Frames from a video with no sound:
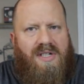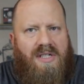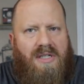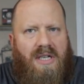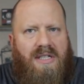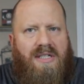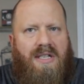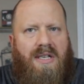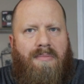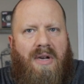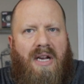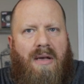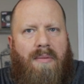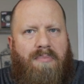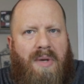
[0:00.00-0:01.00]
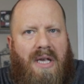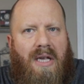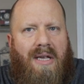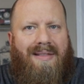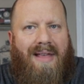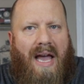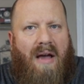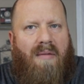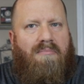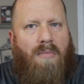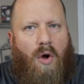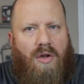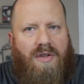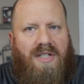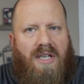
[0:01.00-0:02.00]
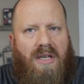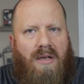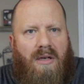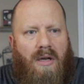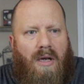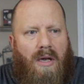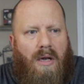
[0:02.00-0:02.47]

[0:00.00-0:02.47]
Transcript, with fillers: 60 minute being that malty.